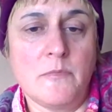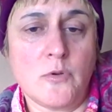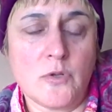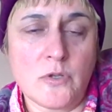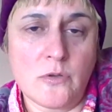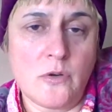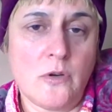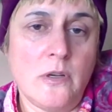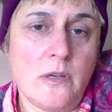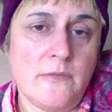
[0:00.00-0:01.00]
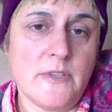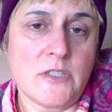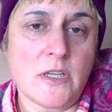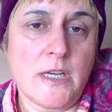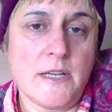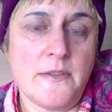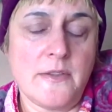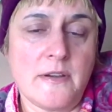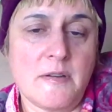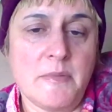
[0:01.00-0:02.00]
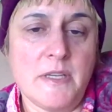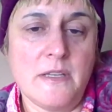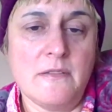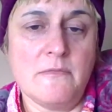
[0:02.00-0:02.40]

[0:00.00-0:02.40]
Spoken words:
Protocol of a Child Therapy,